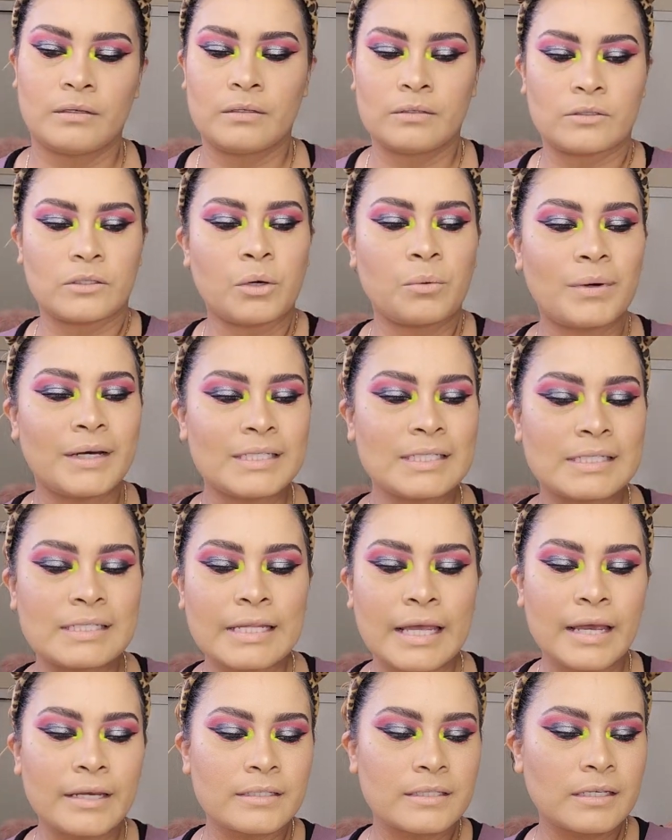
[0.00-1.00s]
So what's
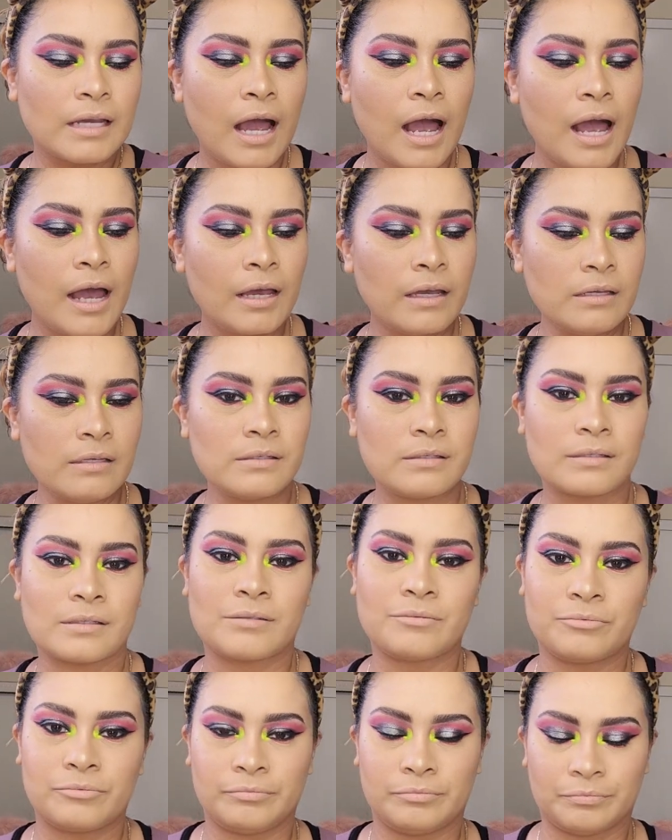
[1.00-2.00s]
next, guys?
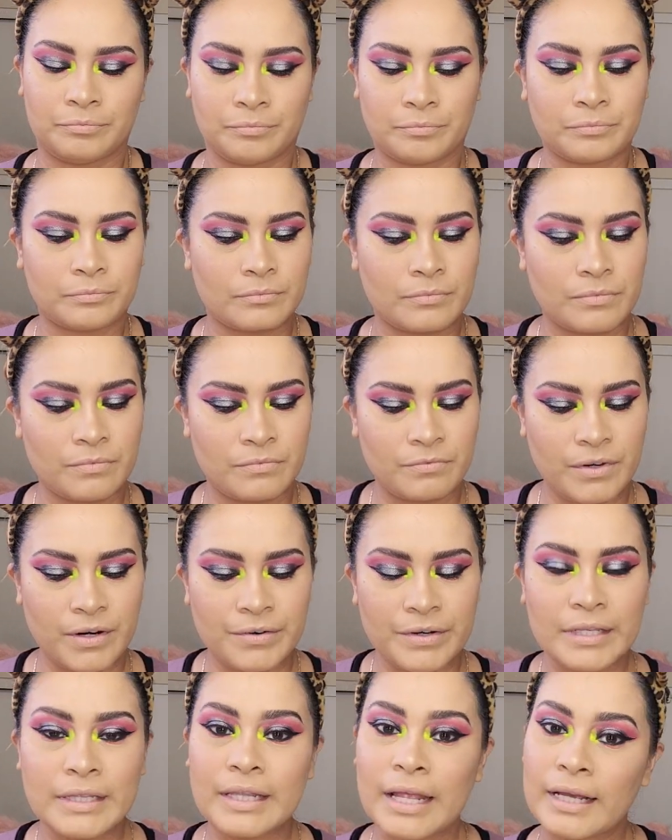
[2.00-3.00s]

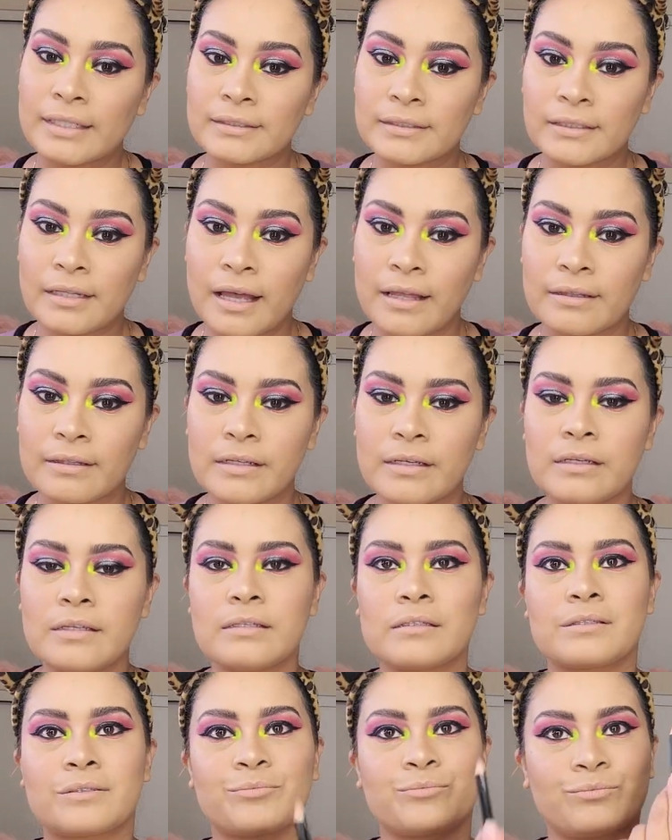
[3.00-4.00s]
Very last and not
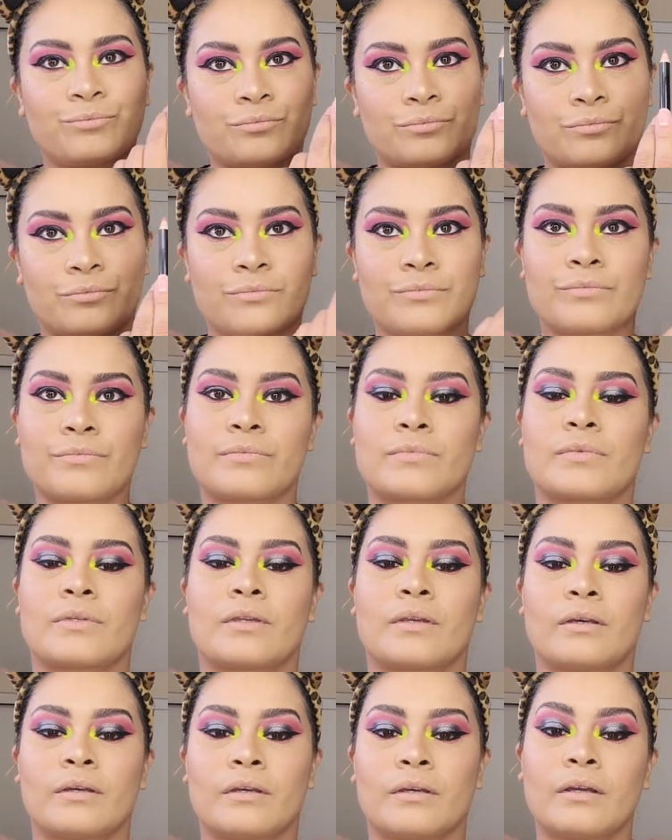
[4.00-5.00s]
least,
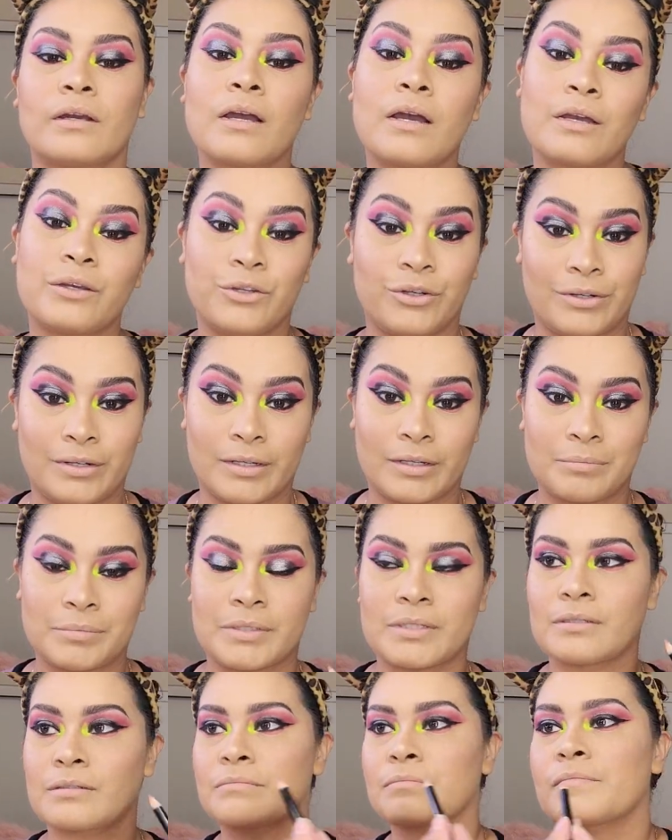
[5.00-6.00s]
your
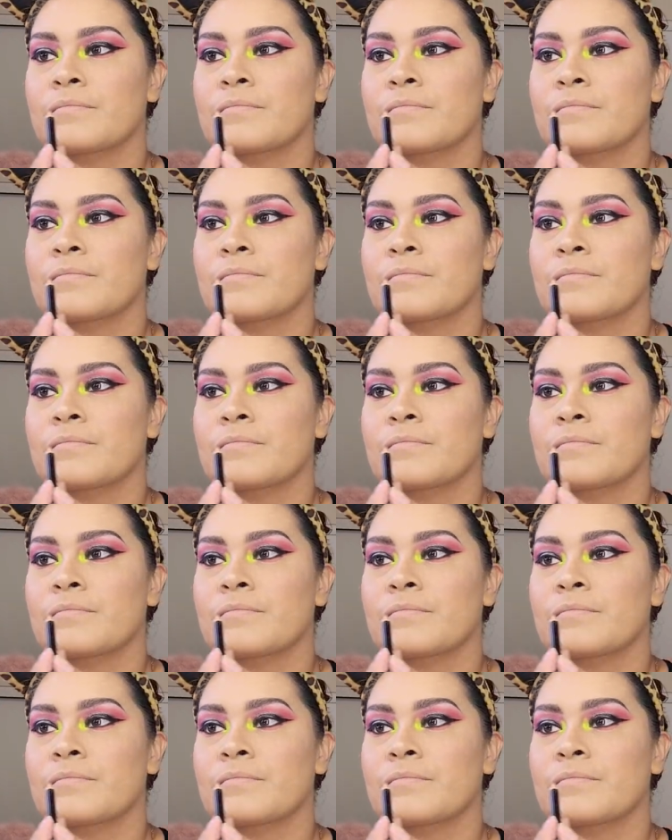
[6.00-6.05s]
lips.